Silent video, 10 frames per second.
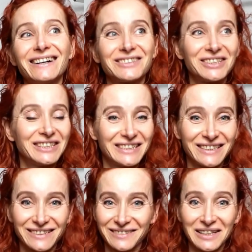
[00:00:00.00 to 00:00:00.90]
She
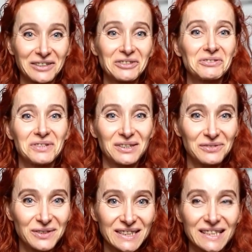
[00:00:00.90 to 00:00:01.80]
is a huge
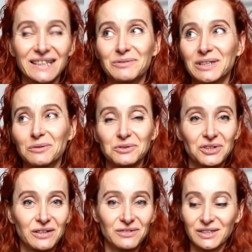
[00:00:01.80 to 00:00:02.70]
influencer. When I
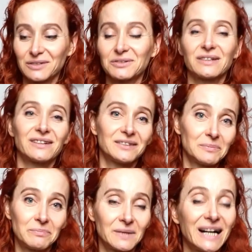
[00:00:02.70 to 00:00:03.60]
watch her videos,
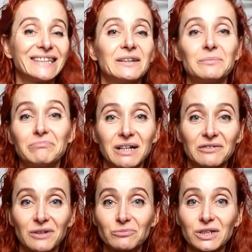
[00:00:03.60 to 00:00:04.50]
I either
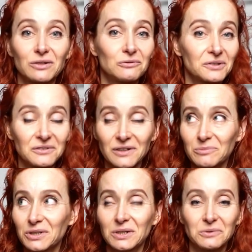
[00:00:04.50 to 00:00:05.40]
buy fabric or want
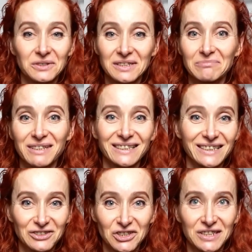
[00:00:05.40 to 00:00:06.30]
fabric or want something
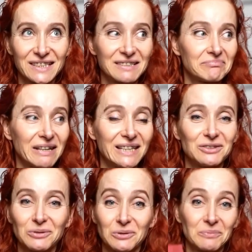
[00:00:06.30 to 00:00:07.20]
that she's
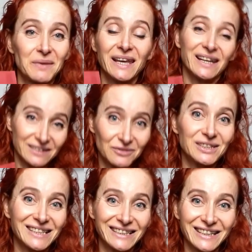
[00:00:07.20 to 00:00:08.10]
made. And I
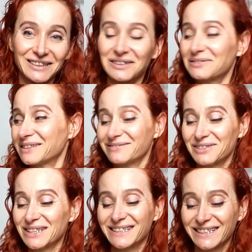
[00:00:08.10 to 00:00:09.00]
really like her.
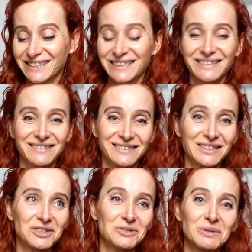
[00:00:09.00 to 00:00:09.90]
She's just
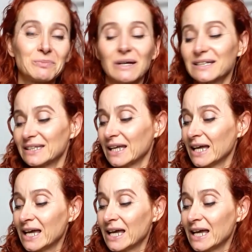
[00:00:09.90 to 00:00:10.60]
such a sweet person.